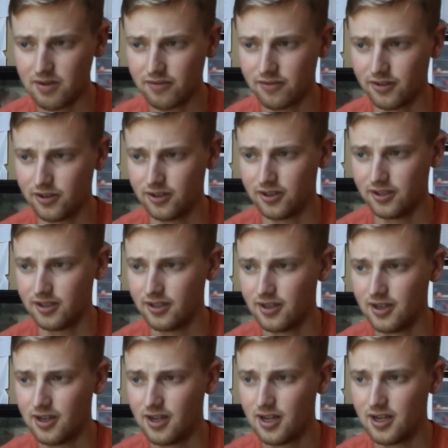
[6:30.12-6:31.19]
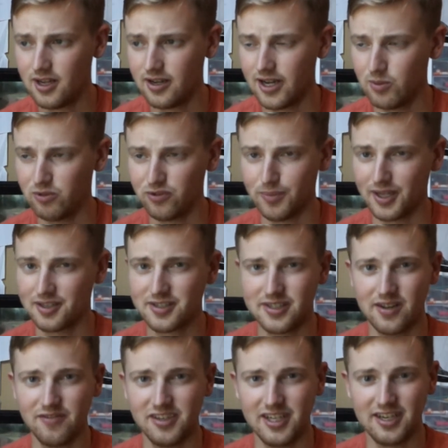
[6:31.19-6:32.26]
for anywhere from like
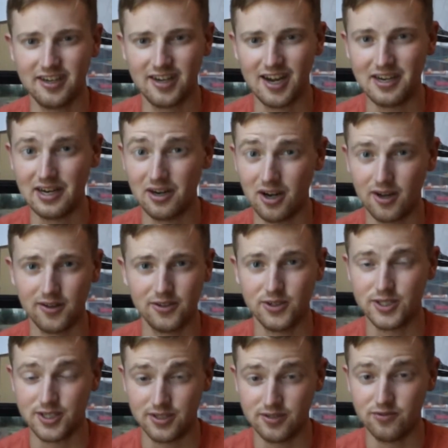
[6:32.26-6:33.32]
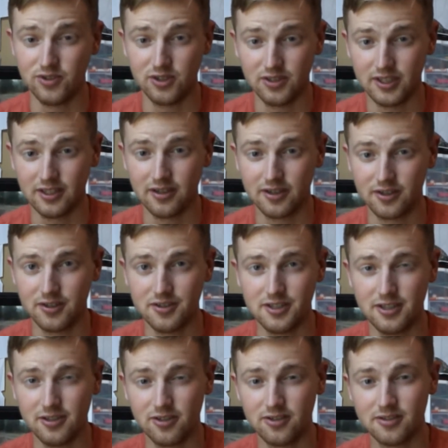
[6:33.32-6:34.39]
$70 to $90 is really a good
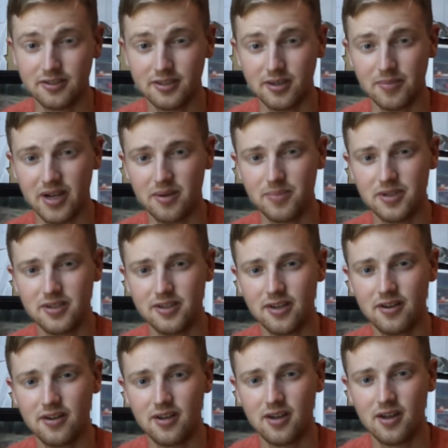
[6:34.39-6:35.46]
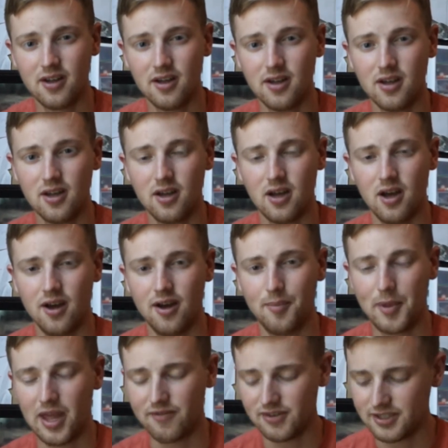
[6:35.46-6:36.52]
deal in my opinion.
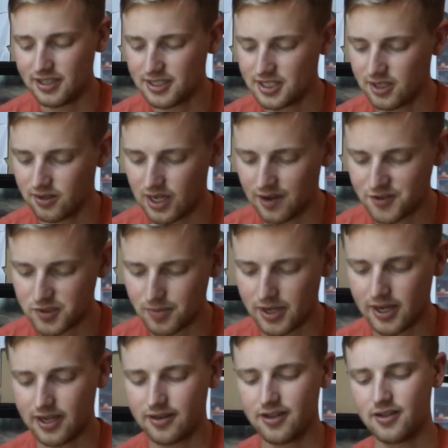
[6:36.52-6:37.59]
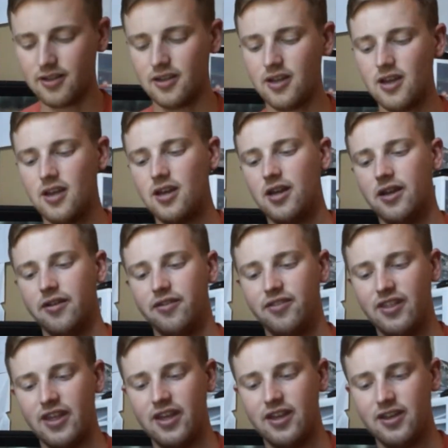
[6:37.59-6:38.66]
They have a decent lifespan.
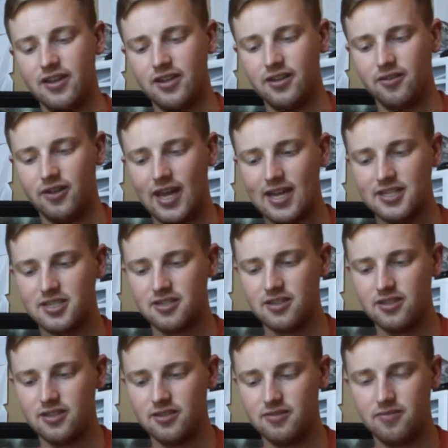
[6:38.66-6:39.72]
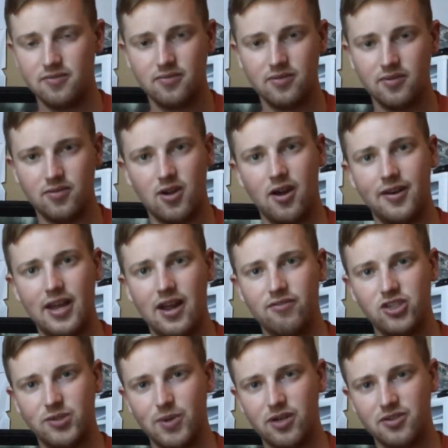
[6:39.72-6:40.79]
They lasted on
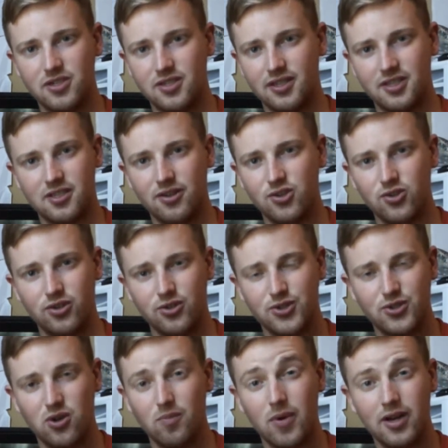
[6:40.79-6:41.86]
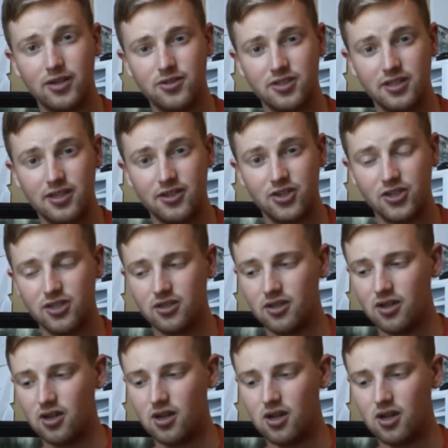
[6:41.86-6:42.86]
average about 600 or so miles each,